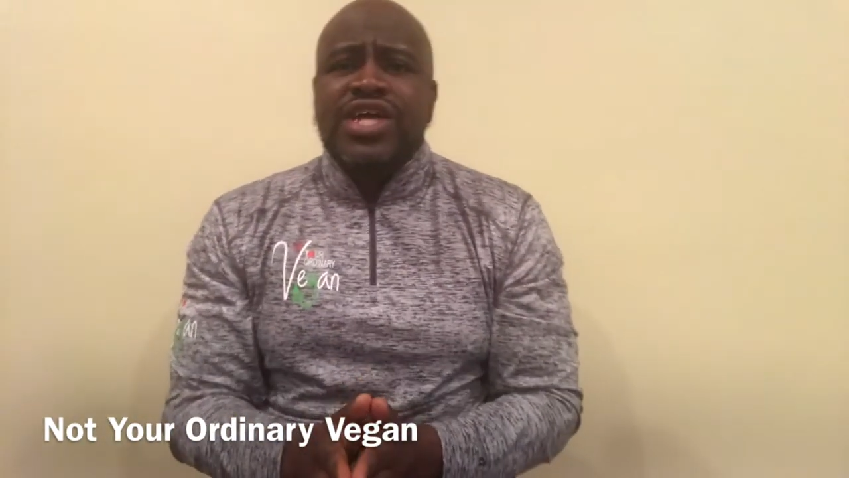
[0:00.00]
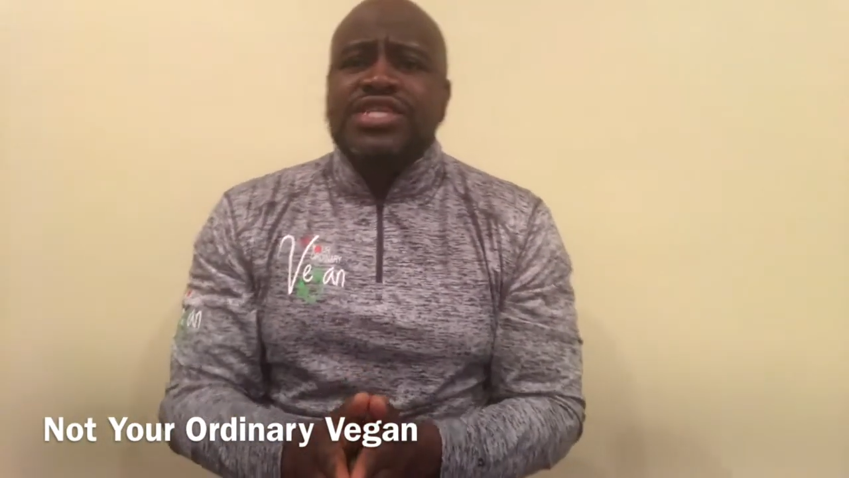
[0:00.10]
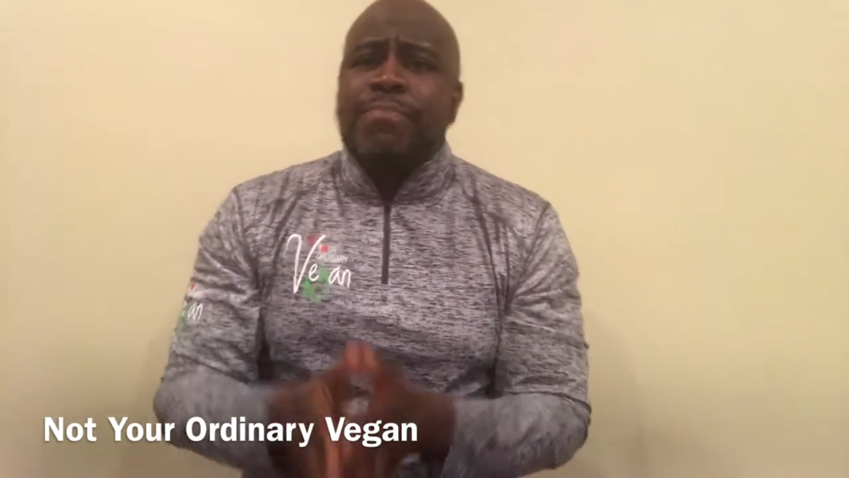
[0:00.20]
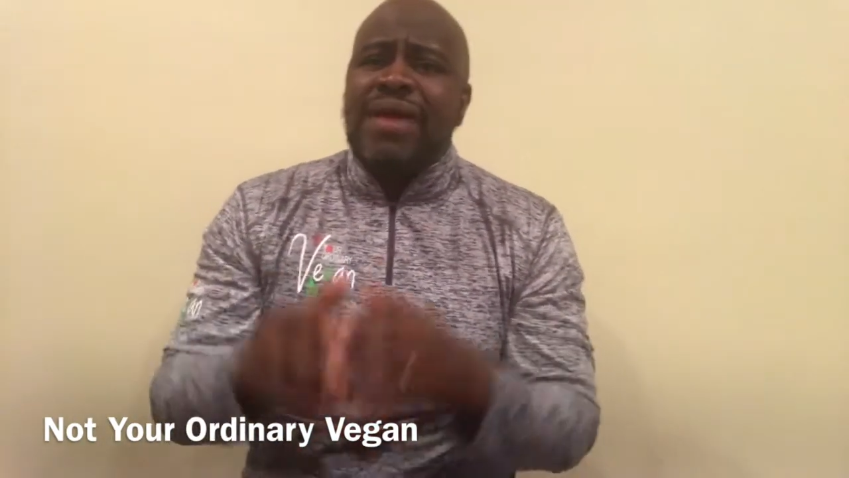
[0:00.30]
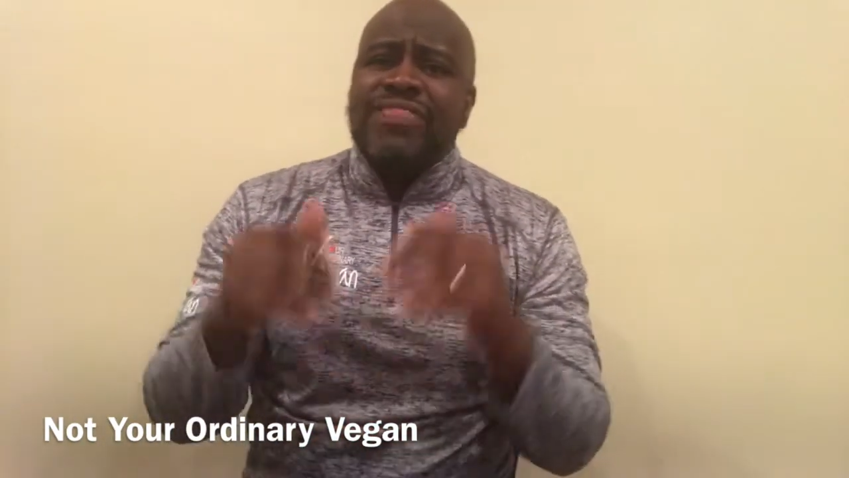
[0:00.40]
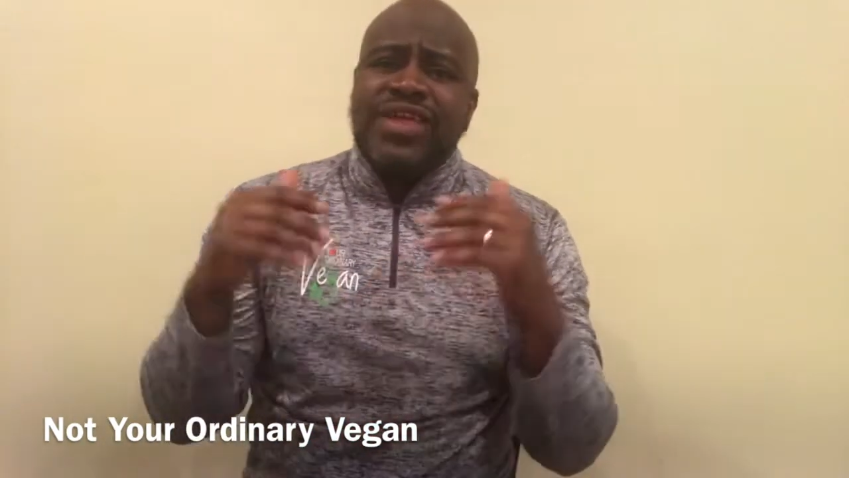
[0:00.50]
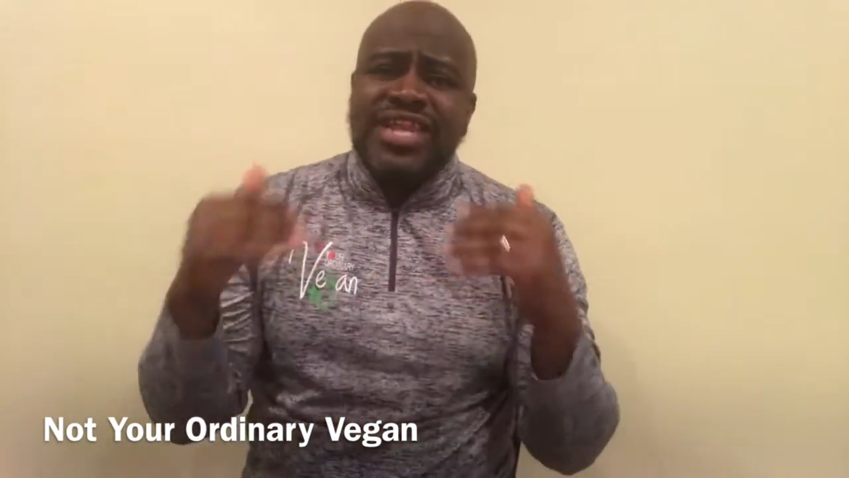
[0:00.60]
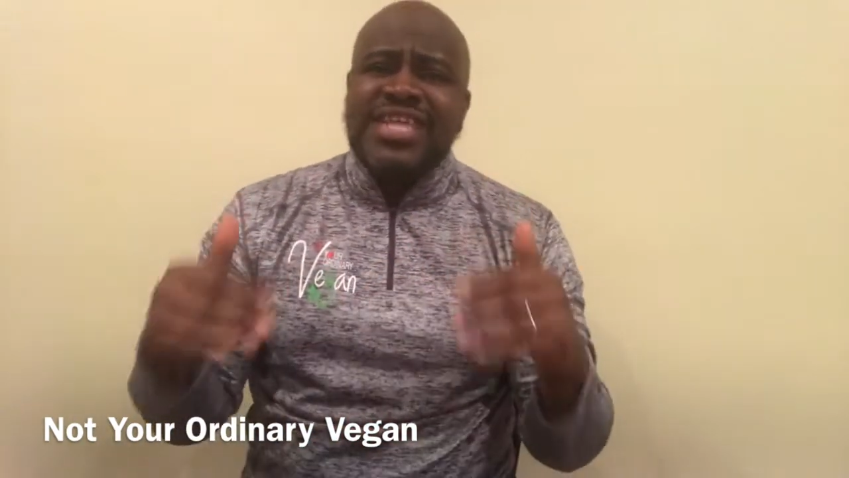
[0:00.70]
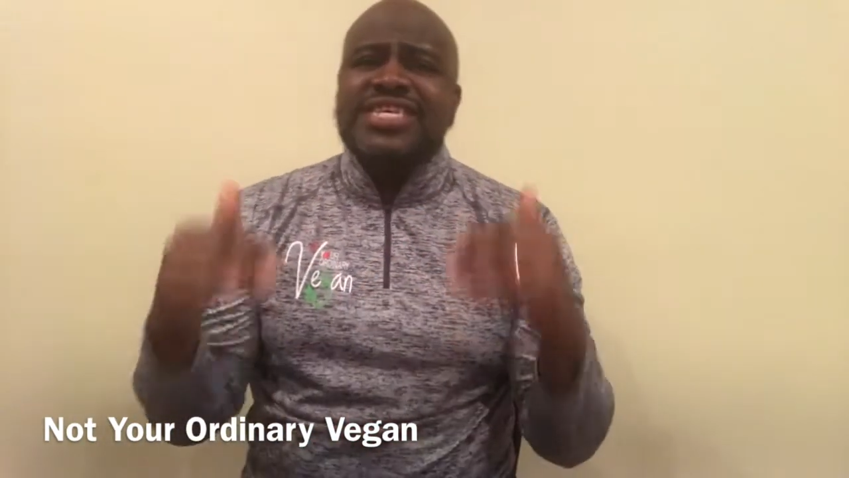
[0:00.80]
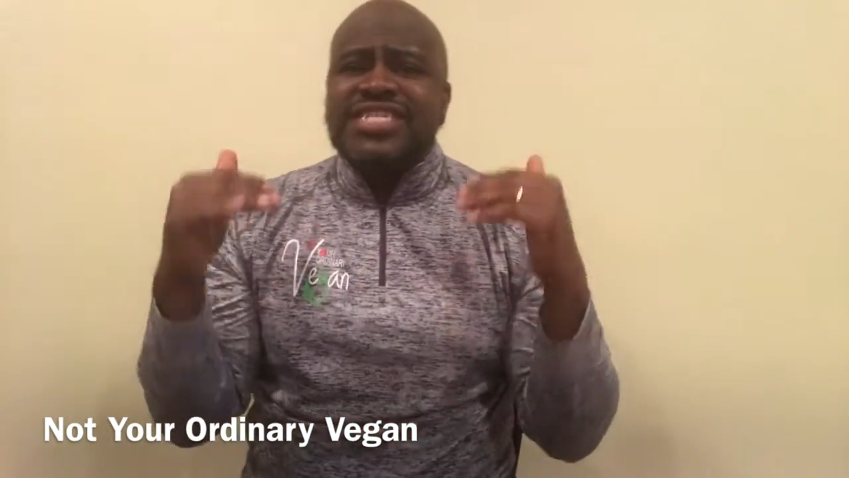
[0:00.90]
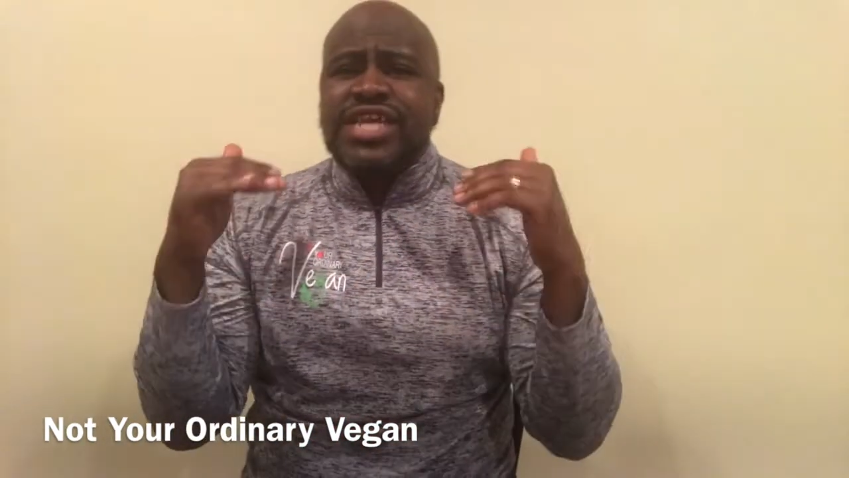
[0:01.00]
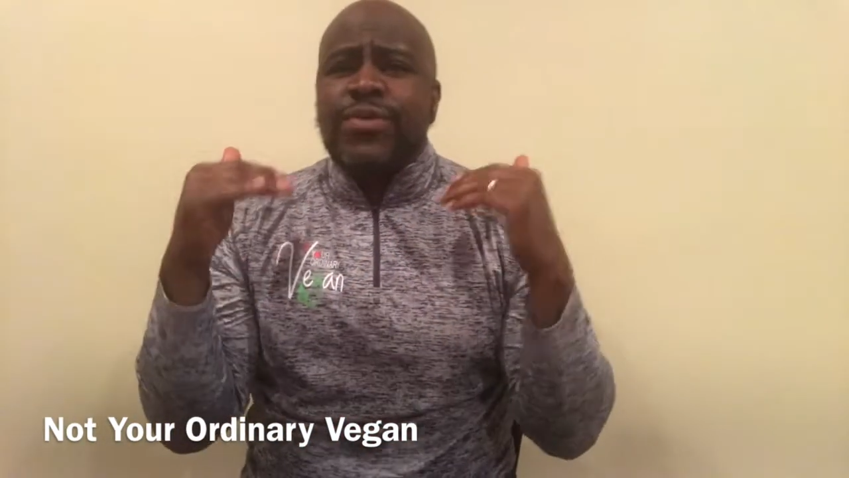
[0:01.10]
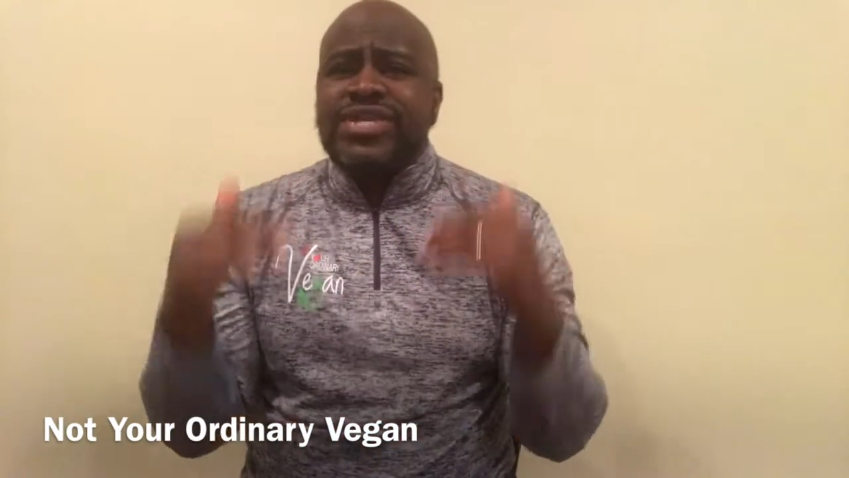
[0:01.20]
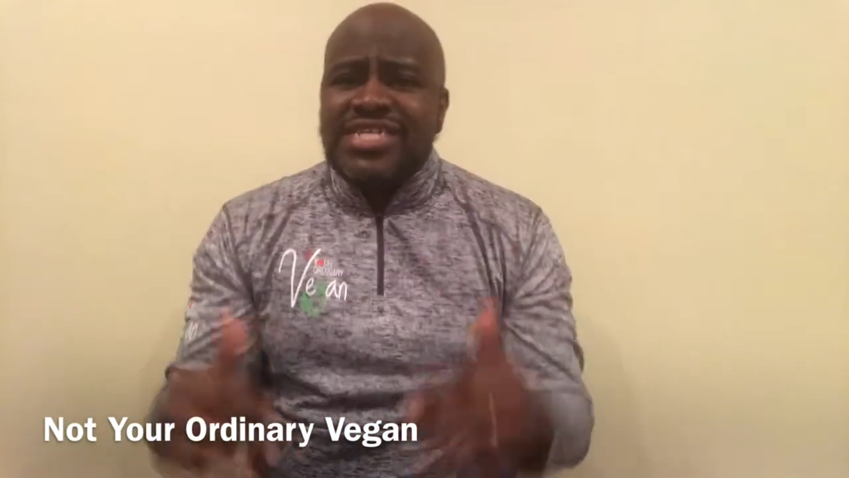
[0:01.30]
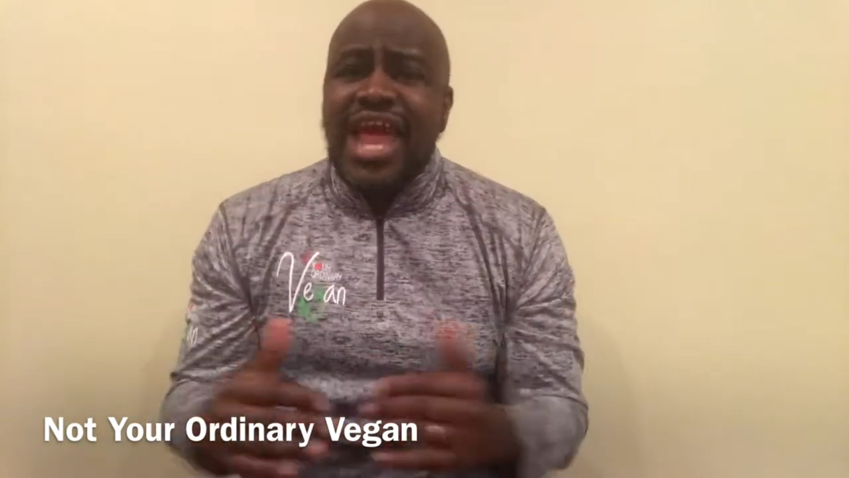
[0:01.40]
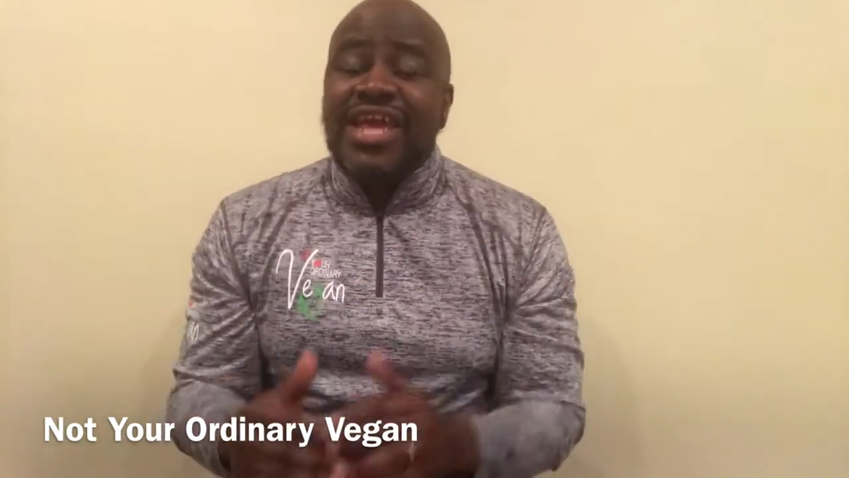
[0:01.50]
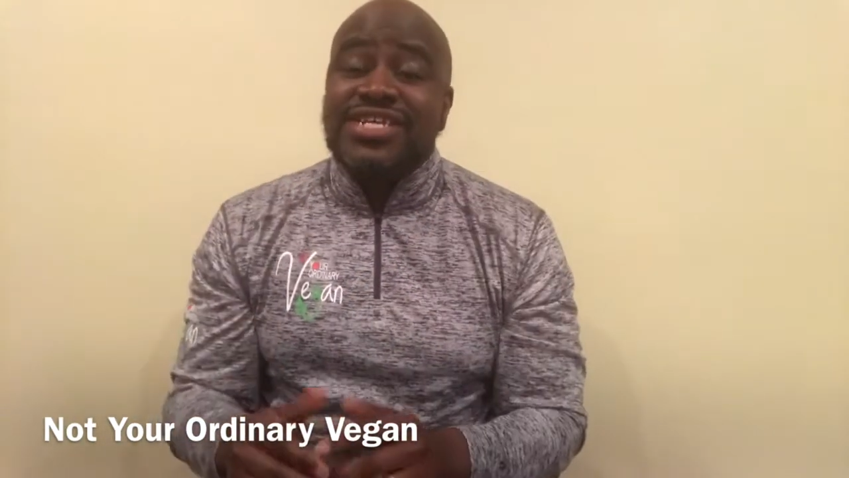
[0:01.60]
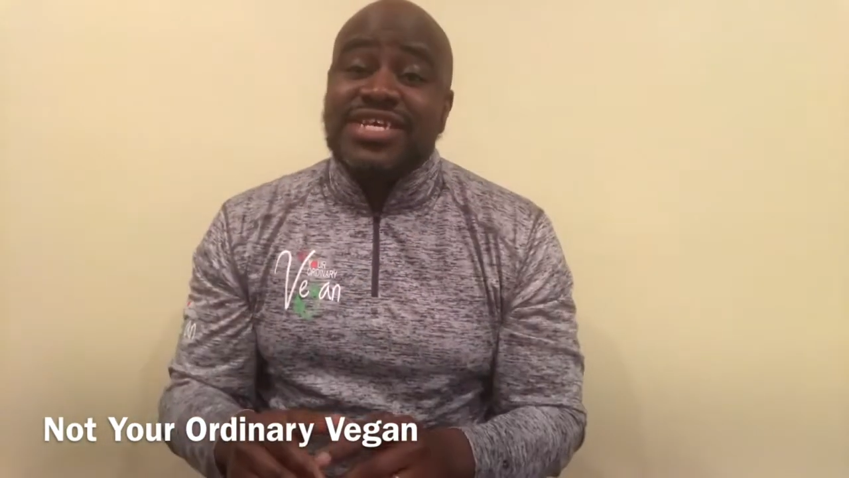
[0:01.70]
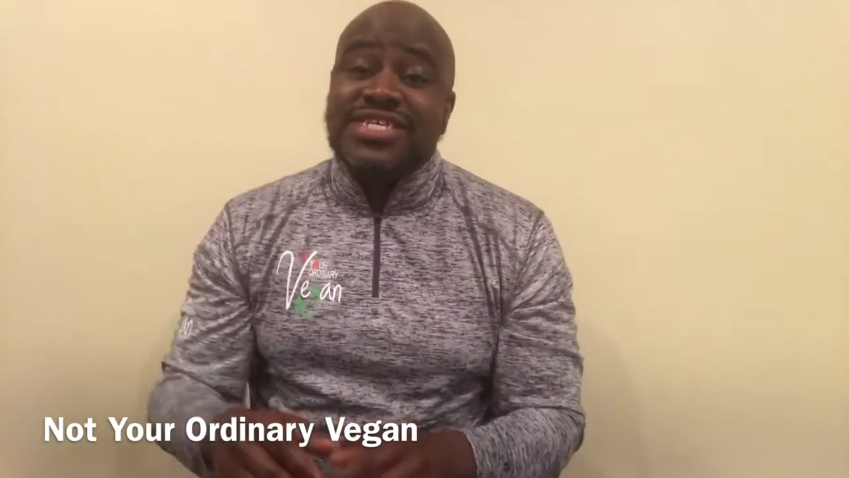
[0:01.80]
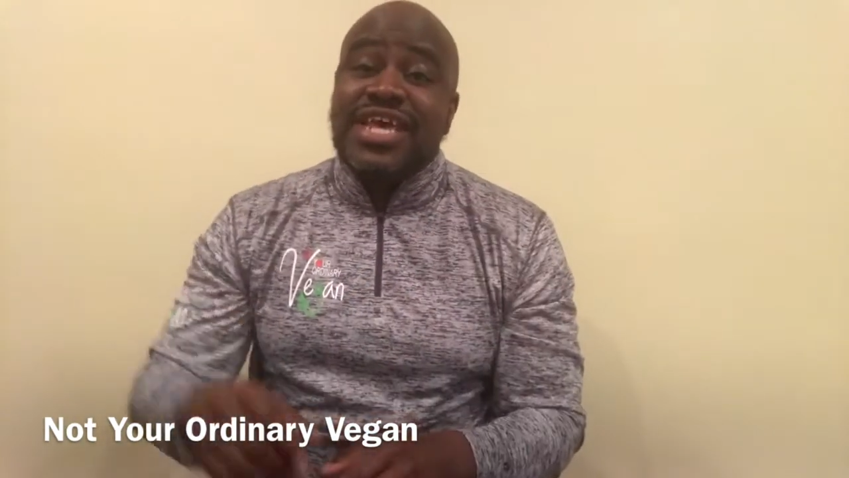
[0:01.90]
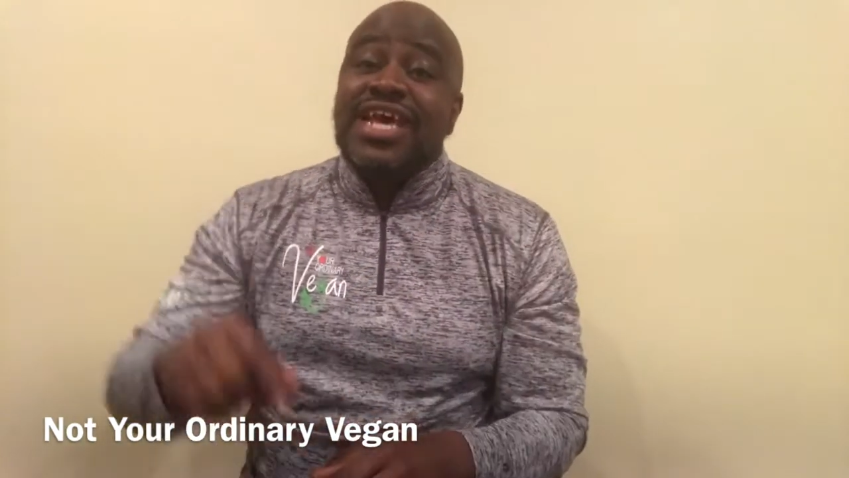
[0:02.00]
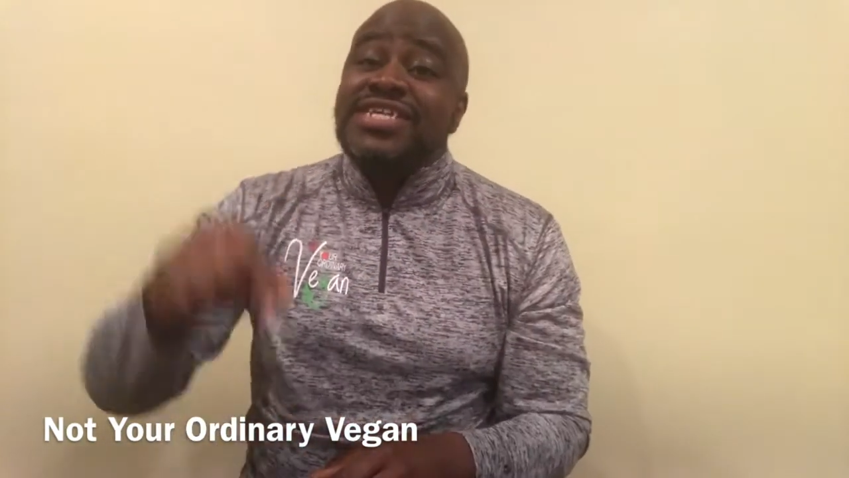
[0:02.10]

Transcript: to make the necessary changes